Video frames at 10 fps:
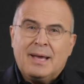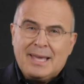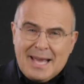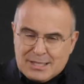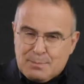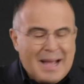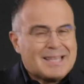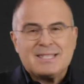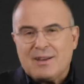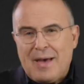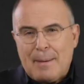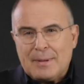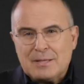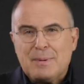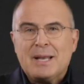Yes, bad stuff
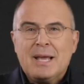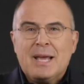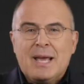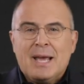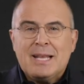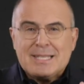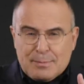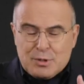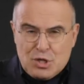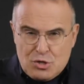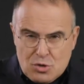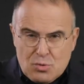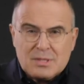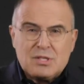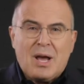happens, but it is up to
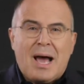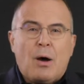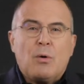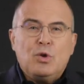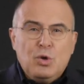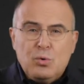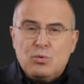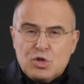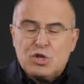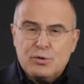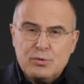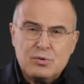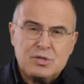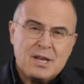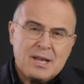you as to how you
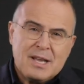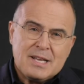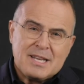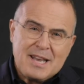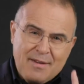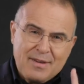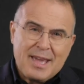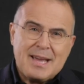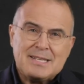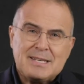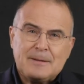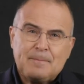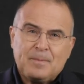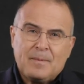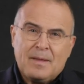choose to navigate it.
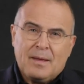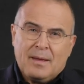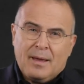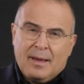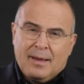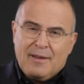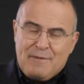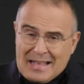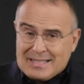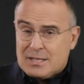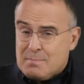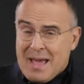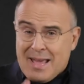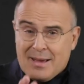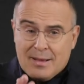Events
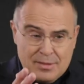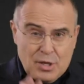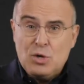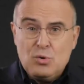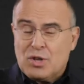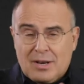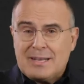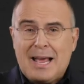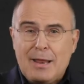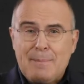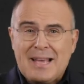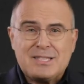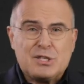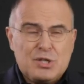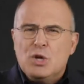make the news on a daily
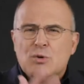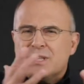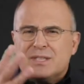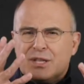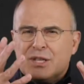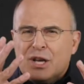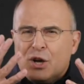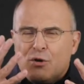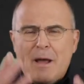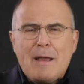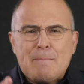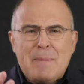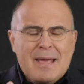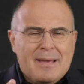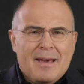basis. News is this great
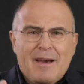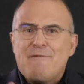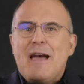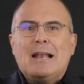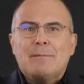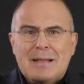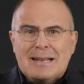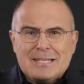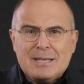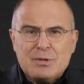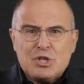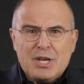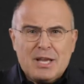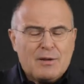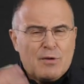big availability
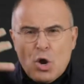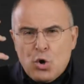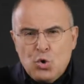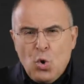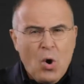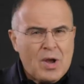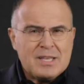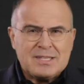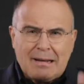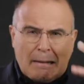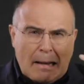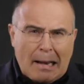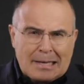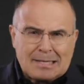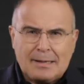machine of noise and
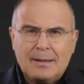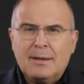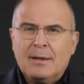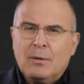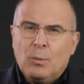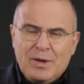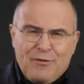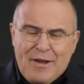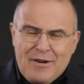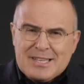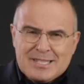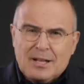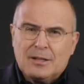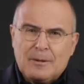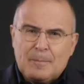clutter. We very
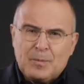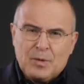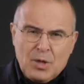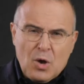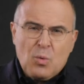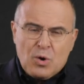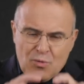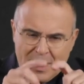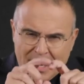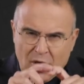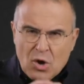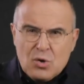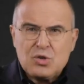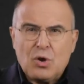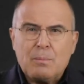seldom know what really
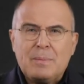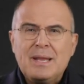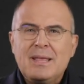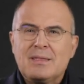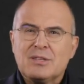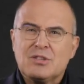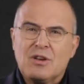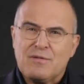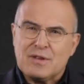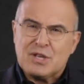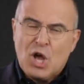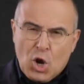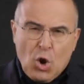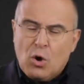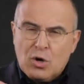goes on beneath the surface.
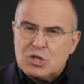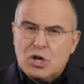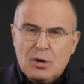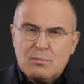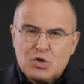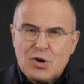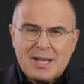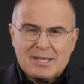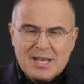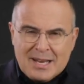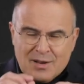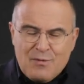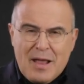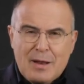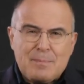Long-term trends,
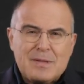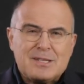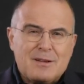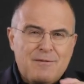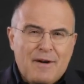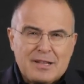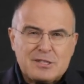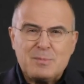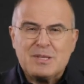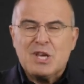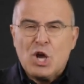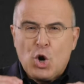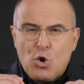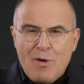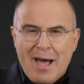developments, advancements,
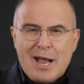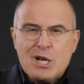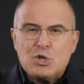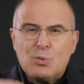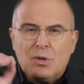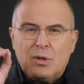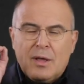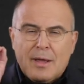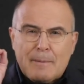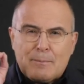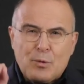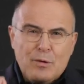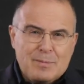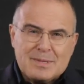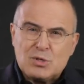gradual
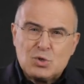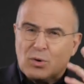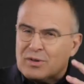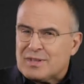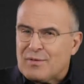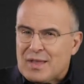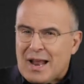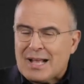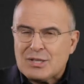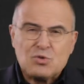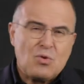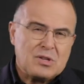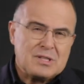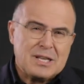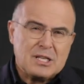improvements, the sort of stuff that Hans
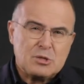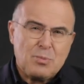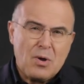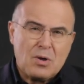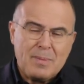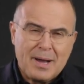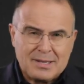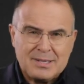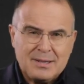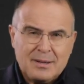Rosling spoke about.